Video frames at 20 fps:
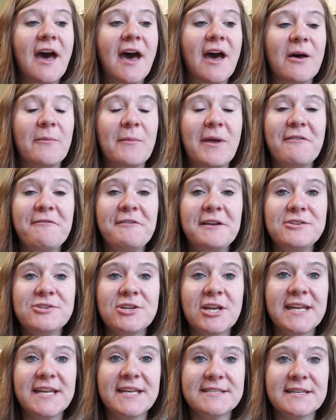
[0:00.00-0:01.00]

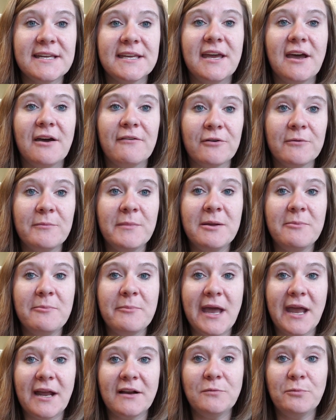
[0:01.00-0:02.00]
FHA is a
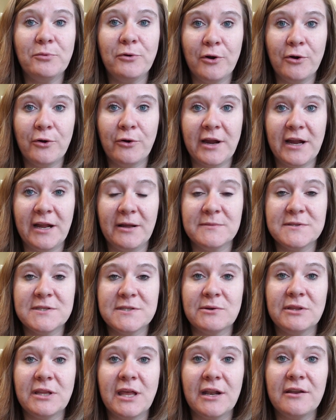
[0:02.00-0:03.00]
government-backed program,
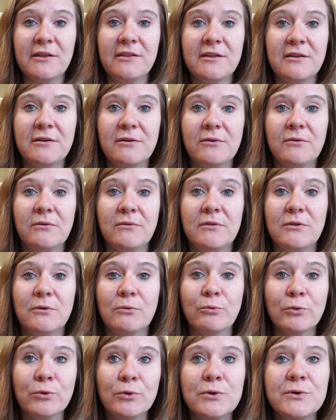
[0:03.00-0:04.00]
so a lot of
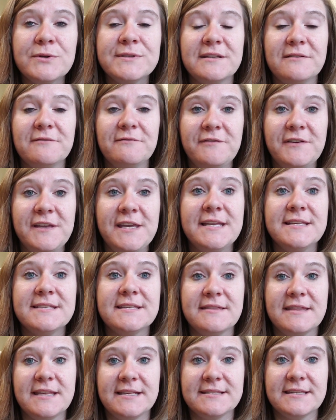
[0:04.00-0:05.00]
the rules and
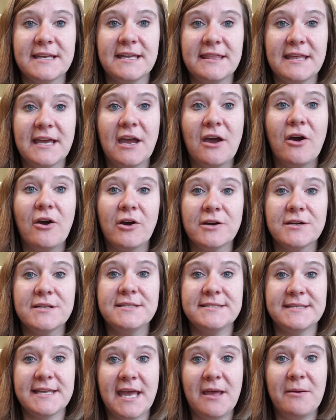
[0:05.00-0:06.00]
fees and things like that are
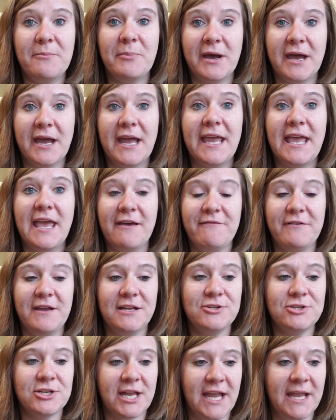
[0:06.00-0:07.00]
set by
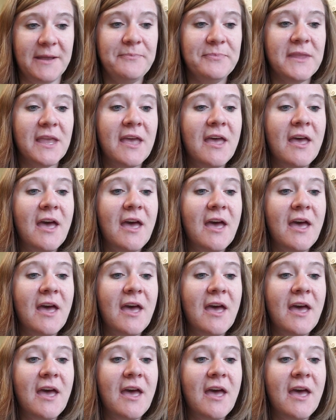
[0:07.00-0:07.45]
FHA.